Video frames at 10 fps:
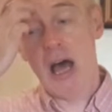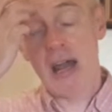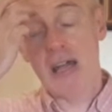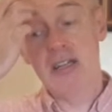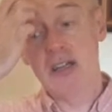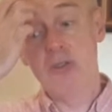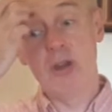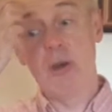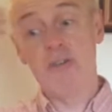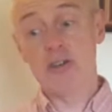And I don't
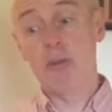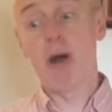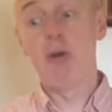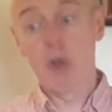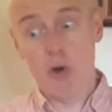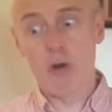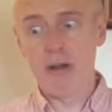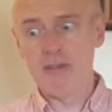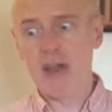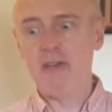know if it's from oak or
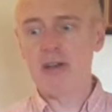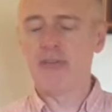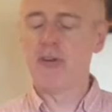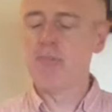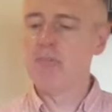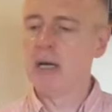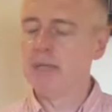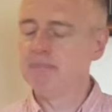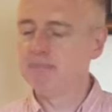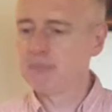if, if it's from uh,